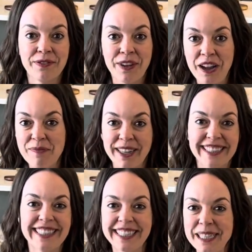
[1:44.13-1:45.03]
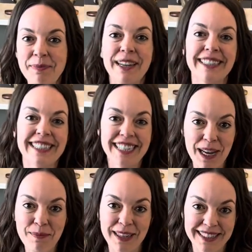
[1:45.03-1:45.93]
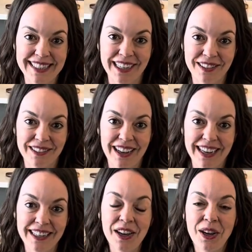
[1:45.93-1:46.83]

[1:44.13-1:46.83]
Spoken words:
5 months, 6 months, 10 months down the line.